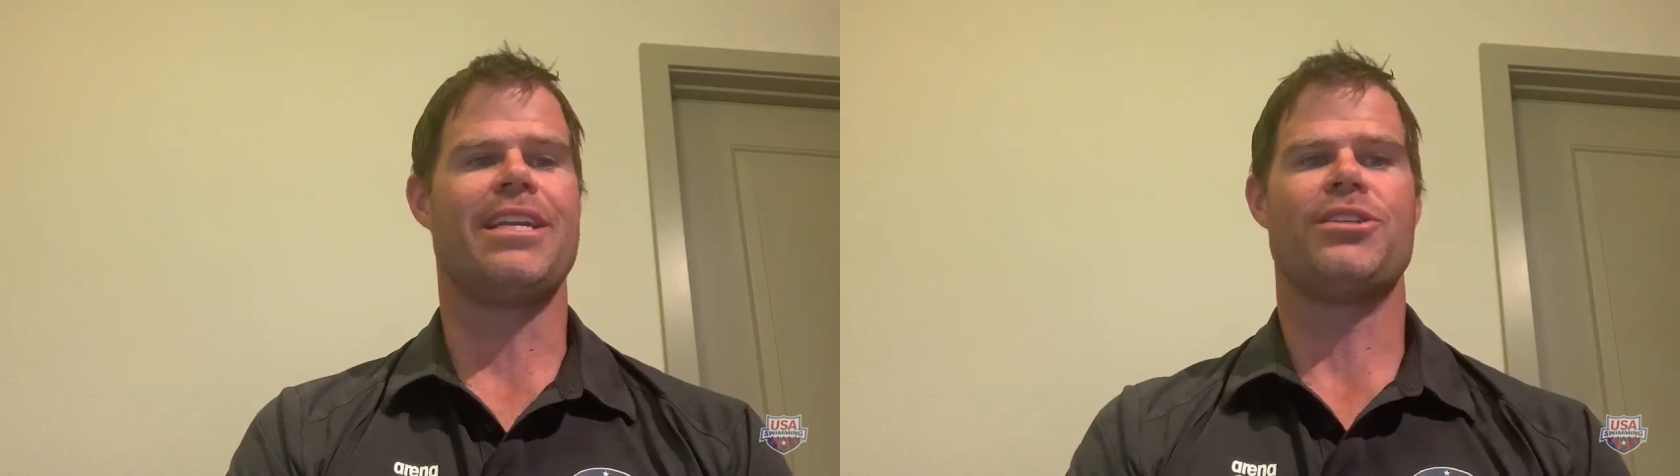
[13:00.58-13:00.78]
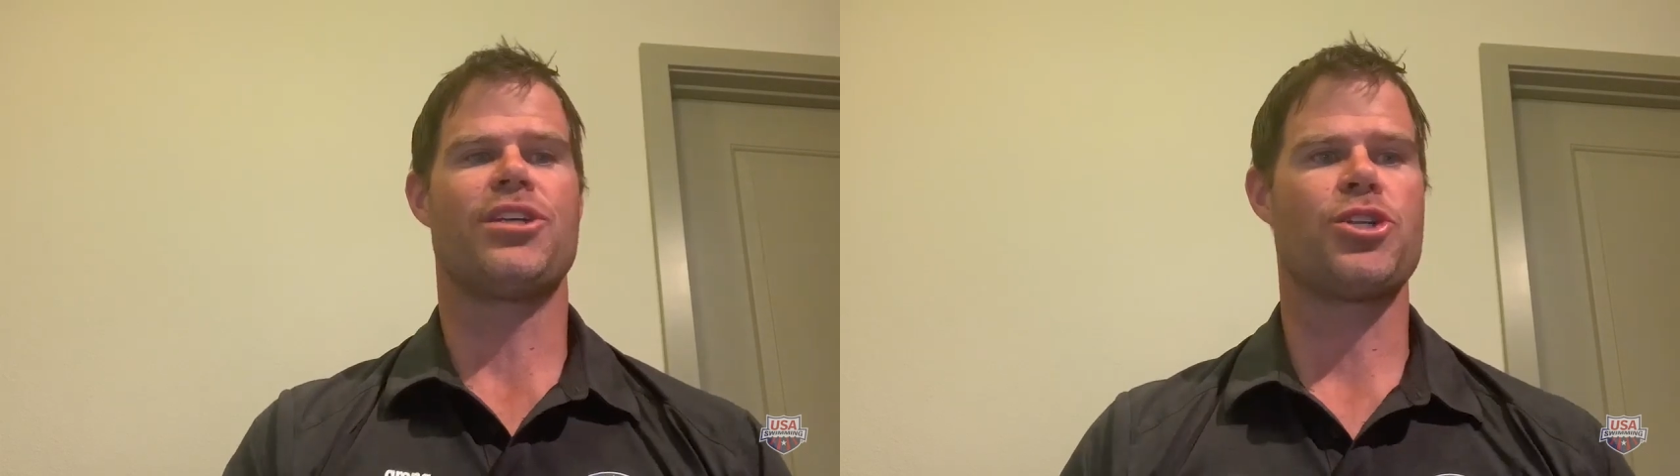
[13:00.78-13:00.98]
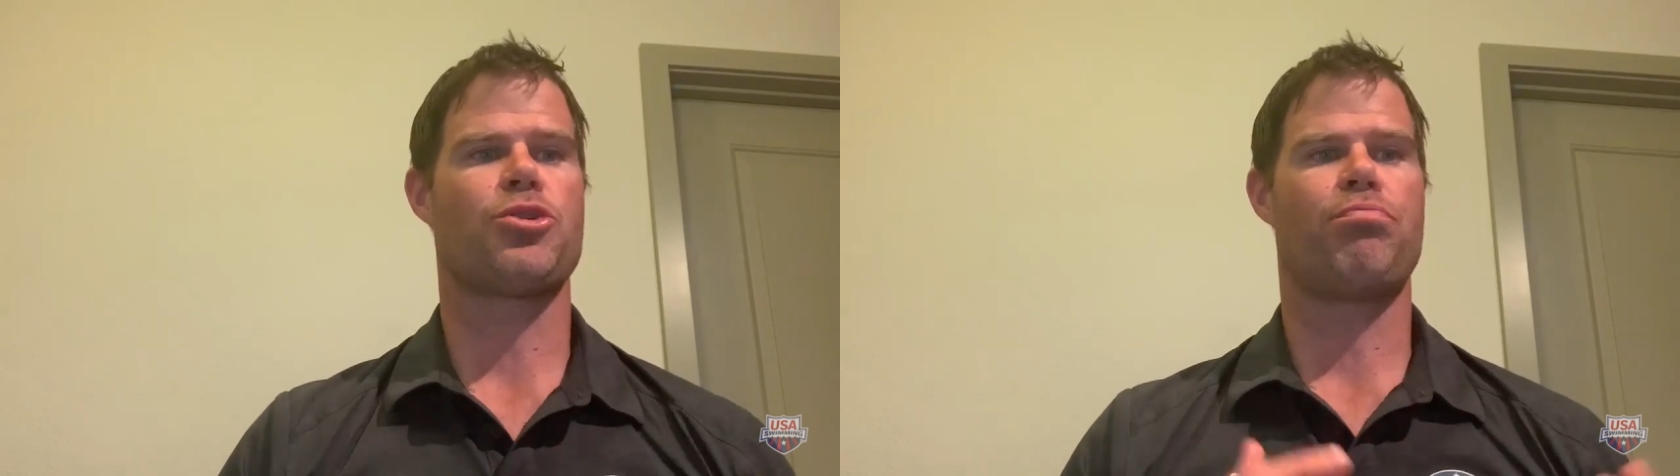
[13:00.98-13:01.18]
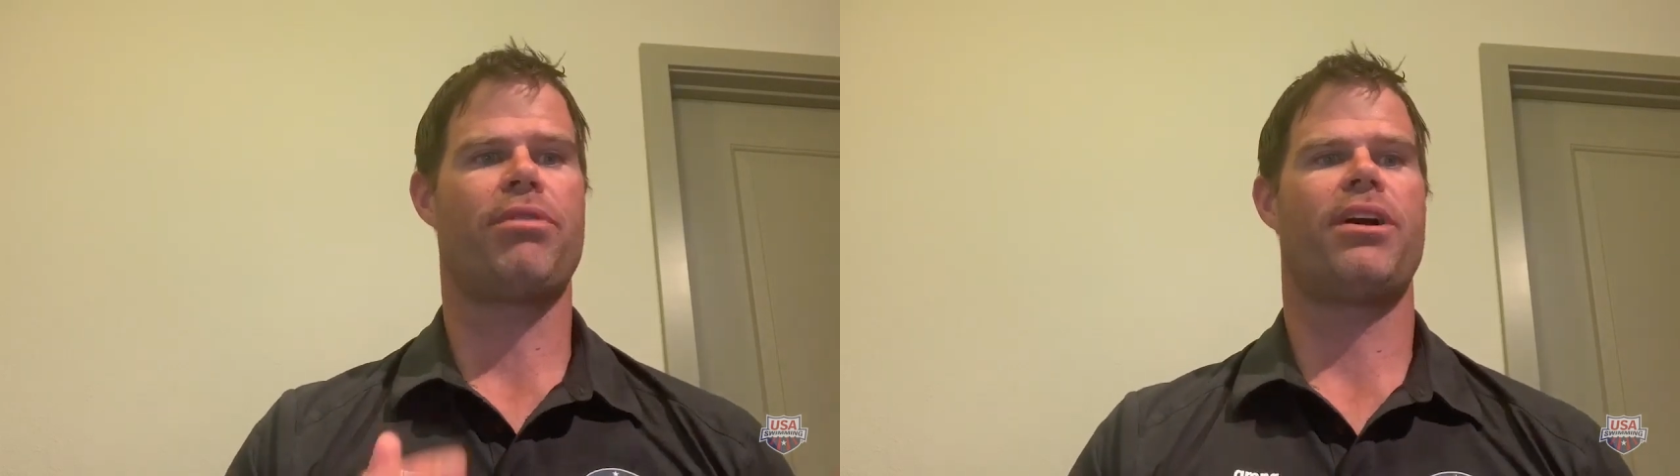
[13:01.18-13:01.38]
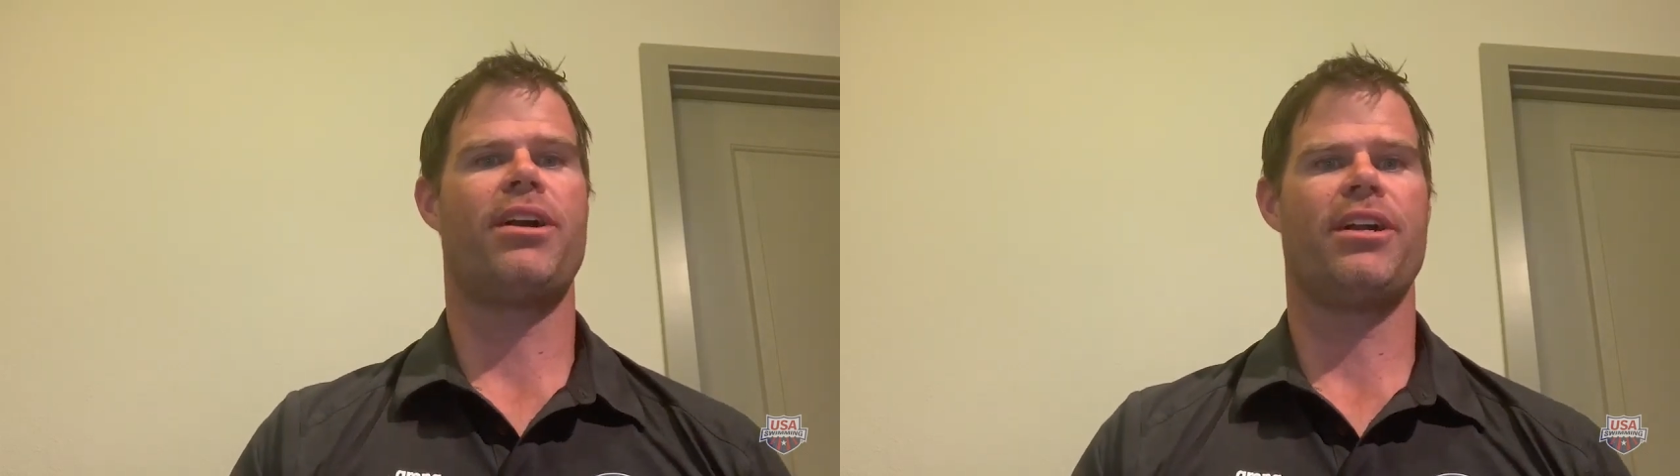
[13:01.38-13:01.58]
an essential
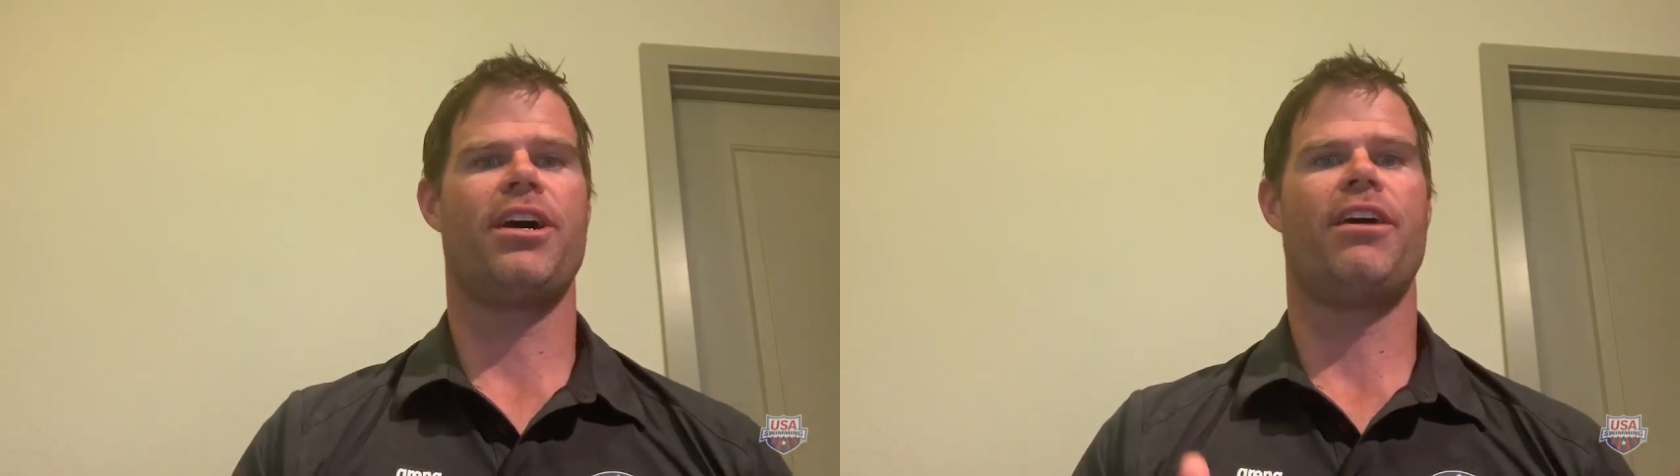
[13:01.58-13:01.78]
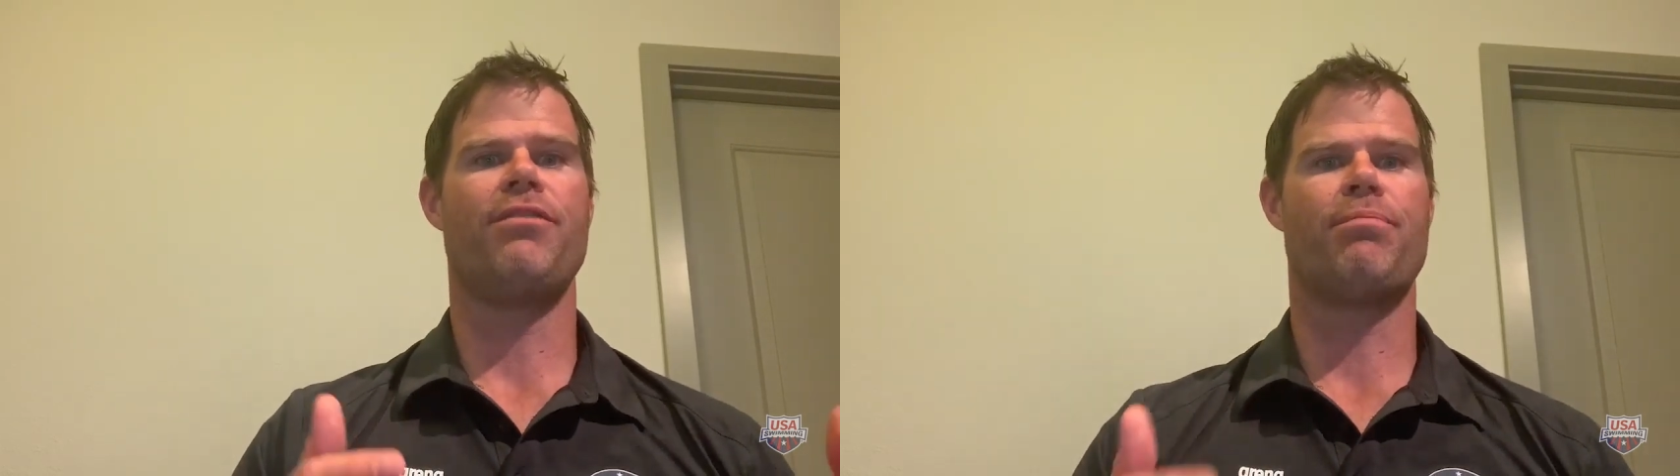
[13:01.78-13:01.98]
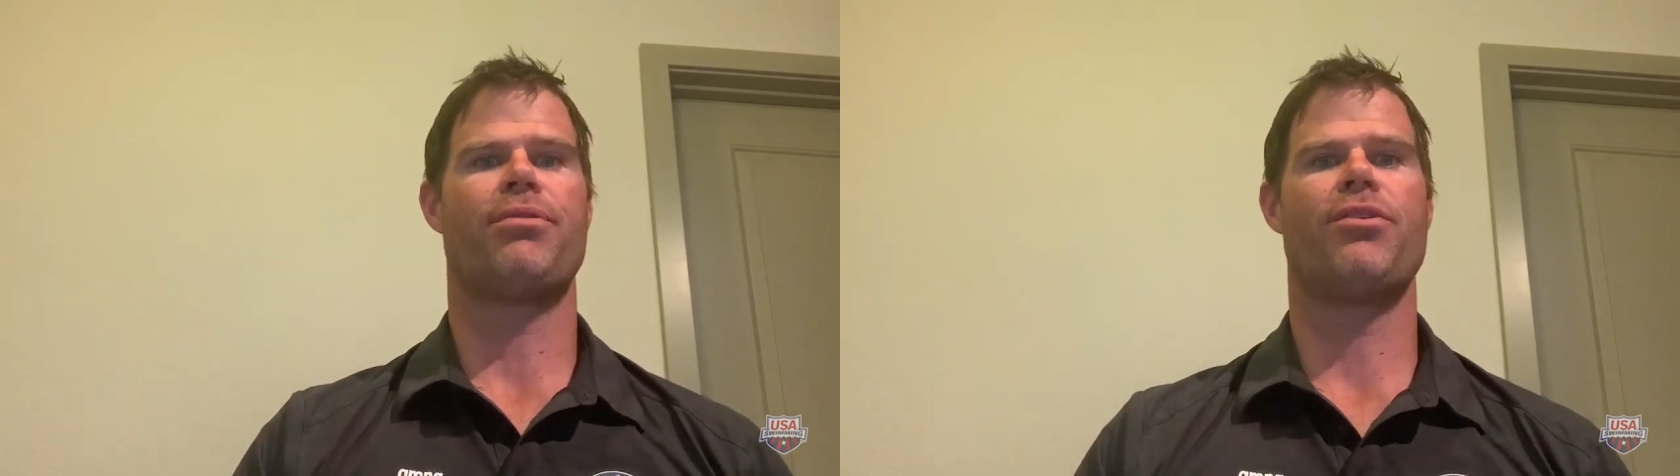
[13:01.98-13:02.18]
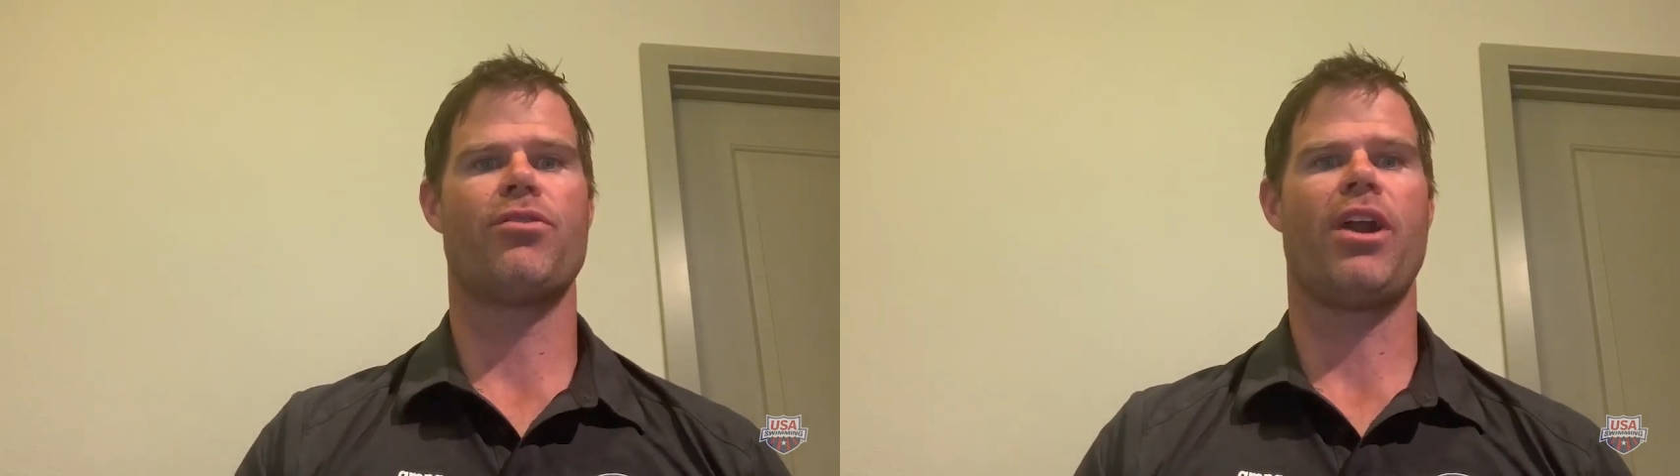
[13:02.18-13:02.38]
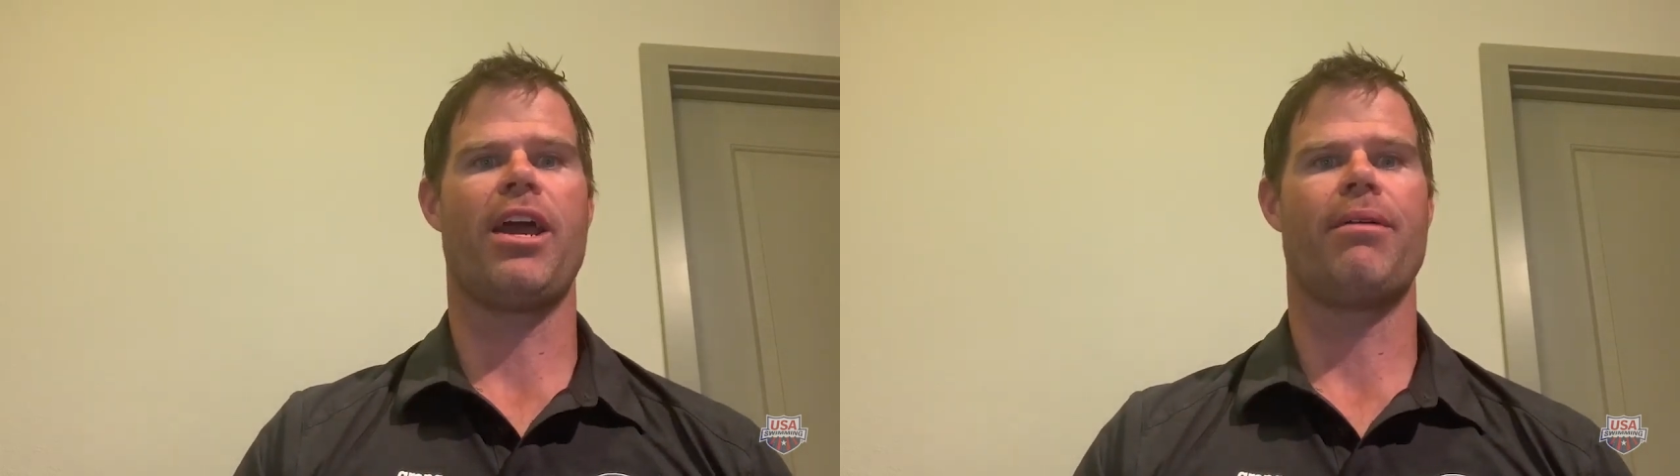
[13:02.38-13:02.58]
part of the
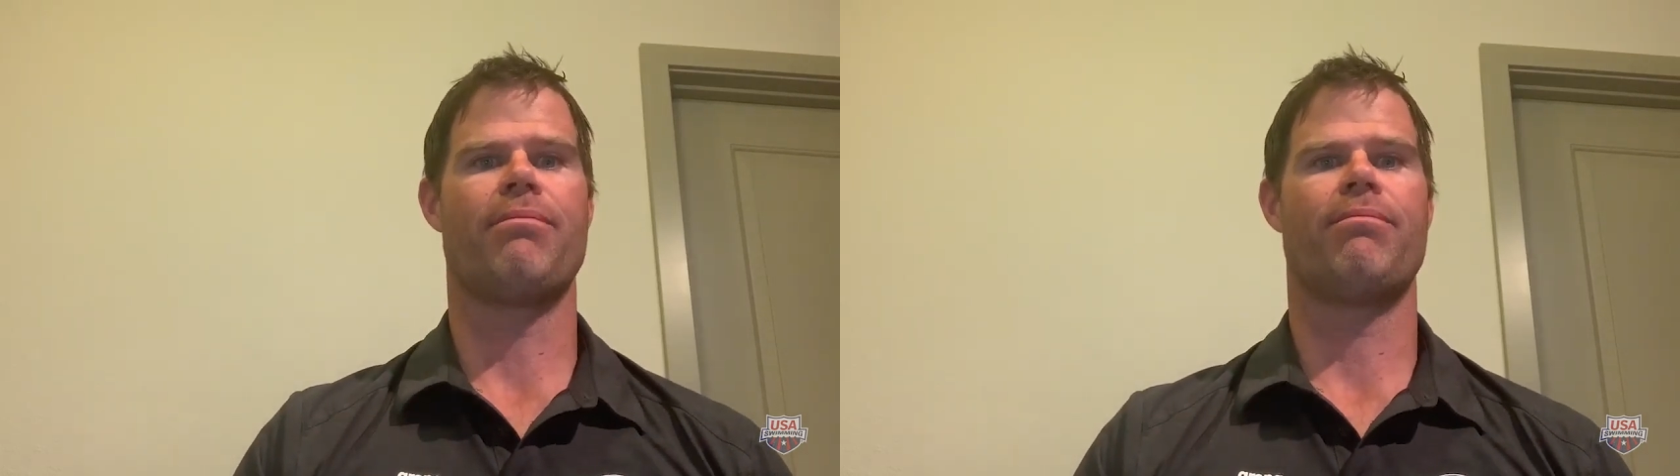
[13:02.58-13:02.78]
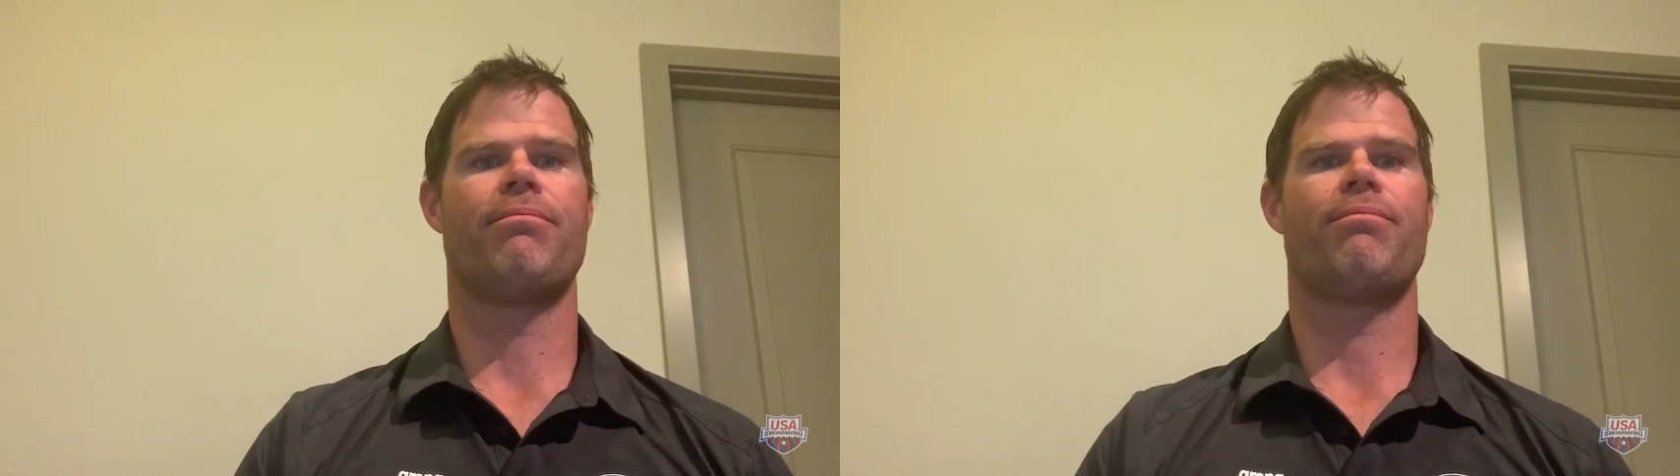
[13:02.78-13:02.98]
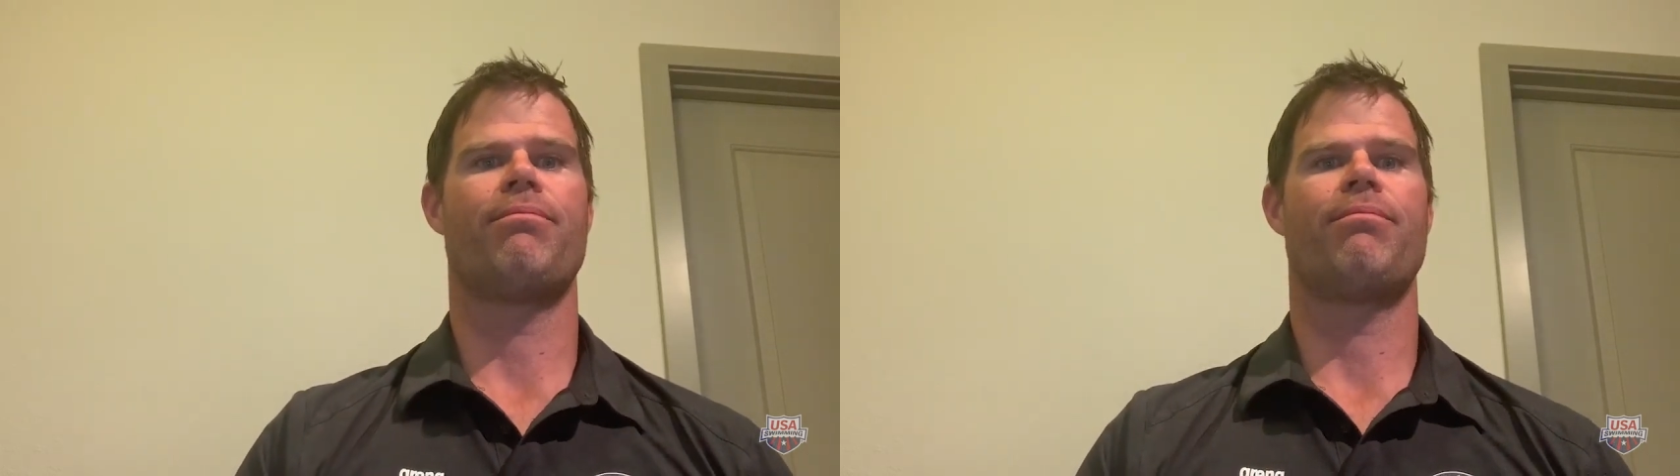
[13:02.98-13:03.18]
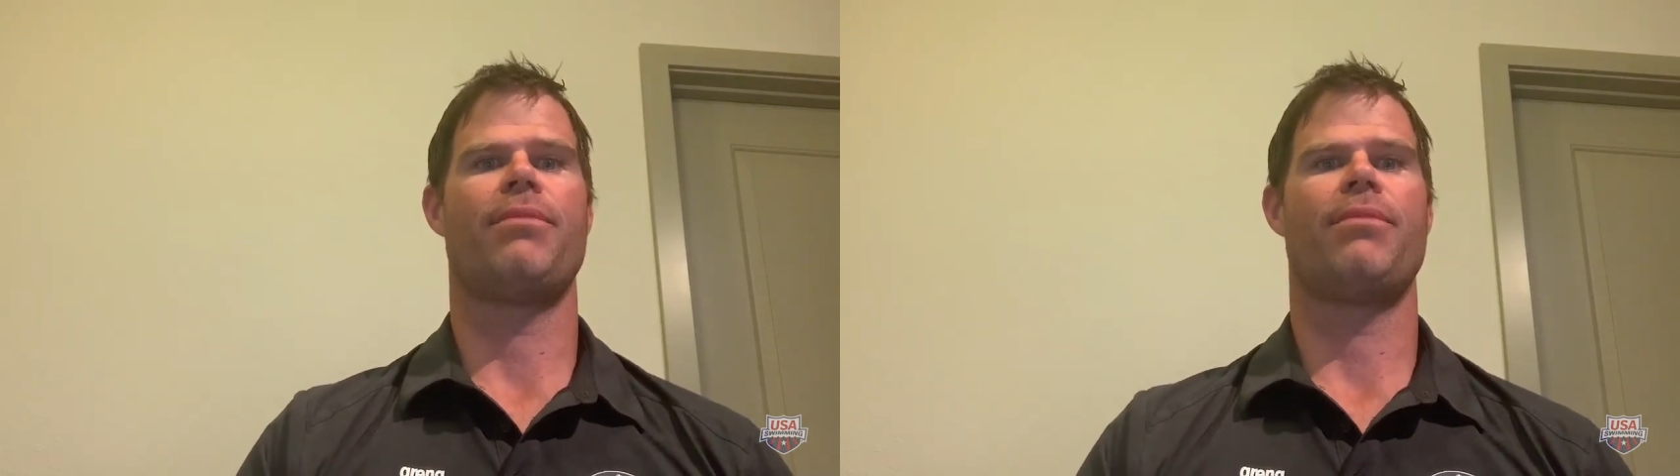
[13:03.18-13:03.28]
program